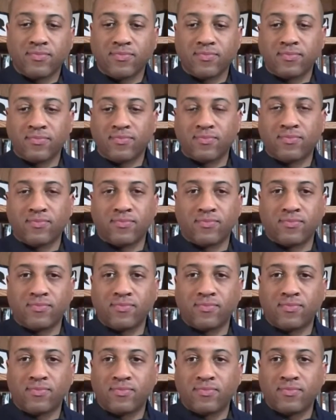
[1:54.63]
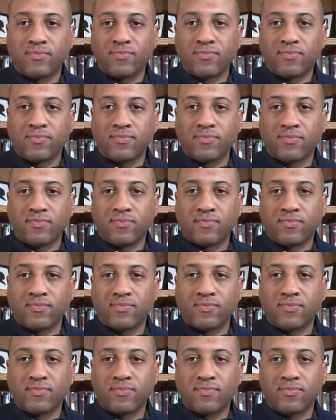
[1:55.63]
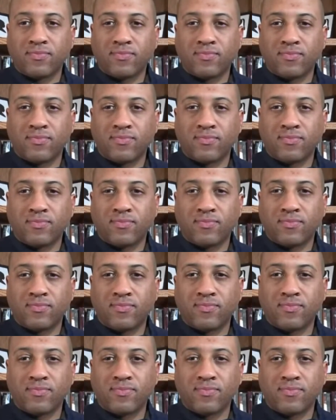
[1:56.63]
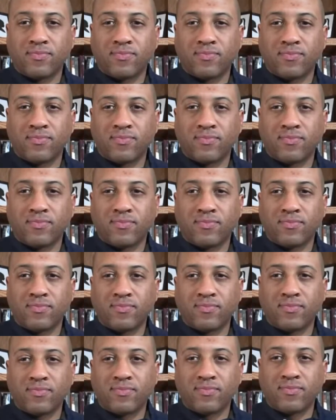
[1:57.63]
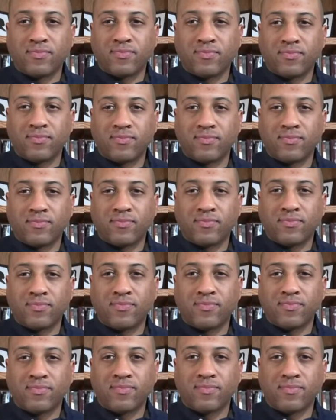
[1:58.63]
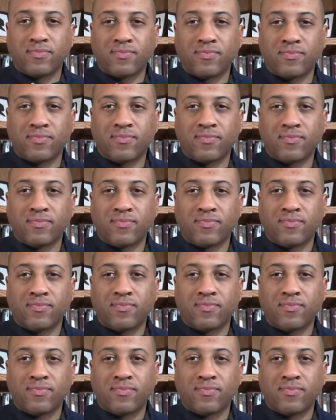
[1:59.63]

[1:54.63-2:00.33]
No words are spoken by the person on screen.